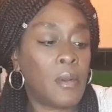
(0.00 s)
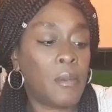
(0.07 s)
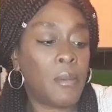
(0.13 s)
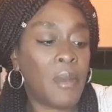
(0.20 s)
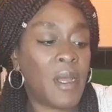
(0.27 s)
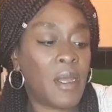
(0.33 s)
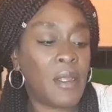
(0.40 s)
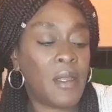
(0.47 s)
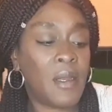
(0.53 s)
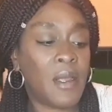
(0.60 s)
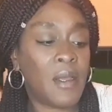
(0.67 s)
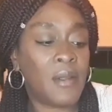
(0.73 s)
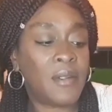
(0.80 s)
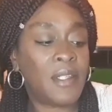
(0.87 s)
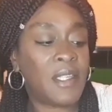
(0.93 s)
But you
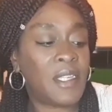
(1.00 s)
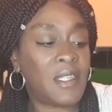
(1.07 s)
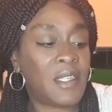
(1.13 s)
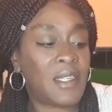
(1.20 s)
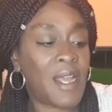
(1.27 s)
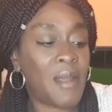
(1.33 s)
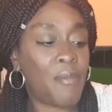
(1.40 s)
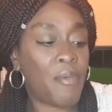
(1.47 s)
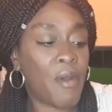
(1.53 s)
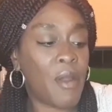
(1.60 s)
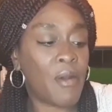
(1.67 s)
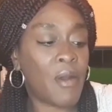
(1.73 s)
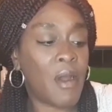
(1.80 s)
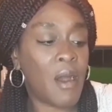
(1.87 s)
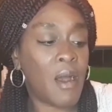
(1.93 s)
know, since they
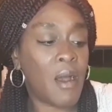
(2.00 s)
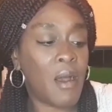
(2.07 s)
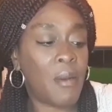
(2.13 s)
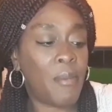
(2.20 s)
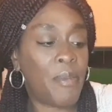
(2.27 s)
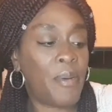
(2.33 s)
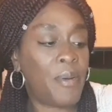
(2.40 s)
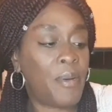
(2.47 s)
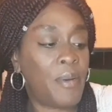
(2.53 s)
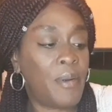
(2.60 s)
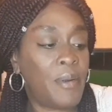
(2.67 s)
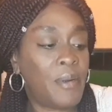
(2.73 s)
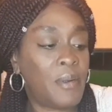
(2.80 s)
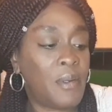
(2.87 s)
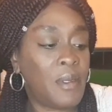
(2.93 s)
broke up,
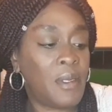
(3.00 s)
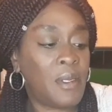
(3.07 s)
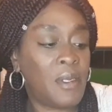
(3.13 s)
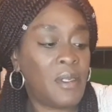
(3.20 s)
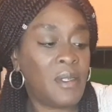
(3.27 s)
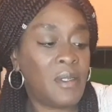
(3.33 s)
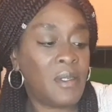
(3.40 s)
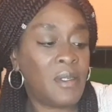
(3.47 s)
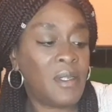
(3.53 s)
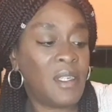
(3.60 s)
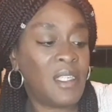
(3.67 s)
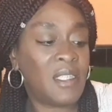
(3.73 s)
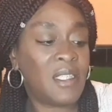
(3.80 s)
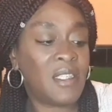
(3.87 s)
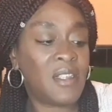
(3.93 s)

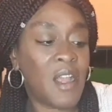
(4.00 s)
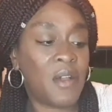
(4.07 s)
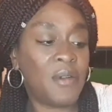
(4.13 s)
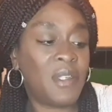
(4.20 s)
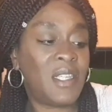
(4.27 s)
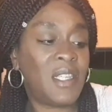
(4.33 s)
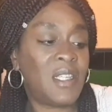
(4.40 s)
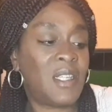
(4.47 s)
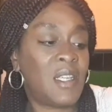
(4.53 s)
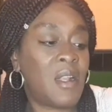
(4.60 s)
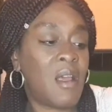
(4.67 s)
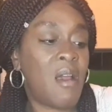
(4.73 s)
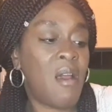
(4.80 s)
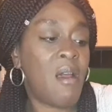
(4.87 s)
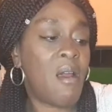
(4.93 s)
he was
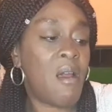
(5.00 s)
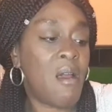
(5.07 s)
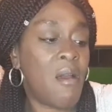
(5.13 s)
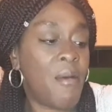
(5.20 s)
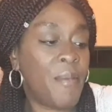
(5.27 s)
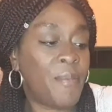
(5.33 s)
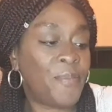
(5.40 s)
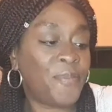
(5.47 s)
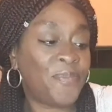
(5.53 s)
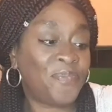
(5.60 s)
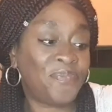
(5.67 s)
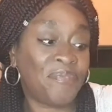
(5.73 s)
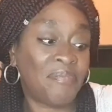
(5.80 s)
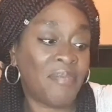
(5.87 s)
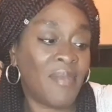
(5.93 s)
noticing her.
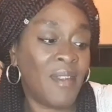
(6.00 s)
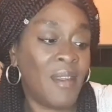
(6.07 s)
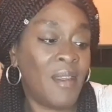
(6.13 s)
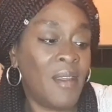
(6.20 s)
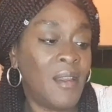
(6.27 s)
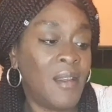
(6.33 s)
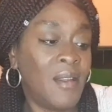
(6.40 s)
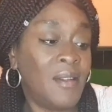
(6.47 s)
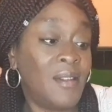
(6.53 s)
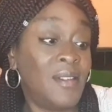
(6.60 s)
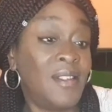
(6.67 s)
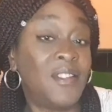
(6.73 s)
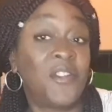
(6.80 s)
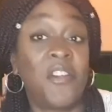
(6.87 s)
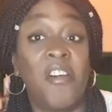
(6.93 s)

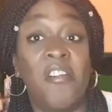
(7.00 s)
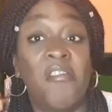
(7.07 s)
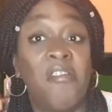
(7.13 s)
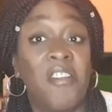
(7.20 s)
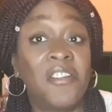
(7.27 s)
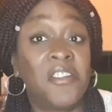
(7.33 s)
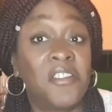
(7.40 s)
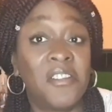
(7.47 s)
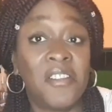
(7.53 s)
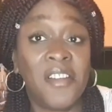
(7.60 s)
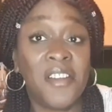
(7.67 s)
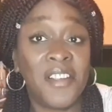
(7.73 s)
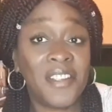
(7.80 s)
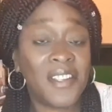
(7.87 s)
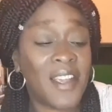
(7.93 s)
He's got a crush on
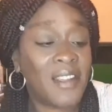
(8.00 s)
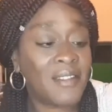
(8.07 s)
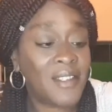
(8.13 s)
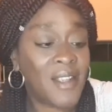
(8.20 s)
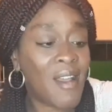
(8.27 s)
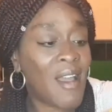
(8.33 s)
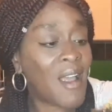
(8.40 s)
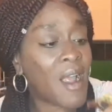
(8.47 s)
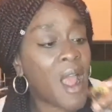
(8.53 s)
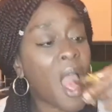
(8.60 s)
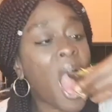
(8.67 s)
her, it sounds like.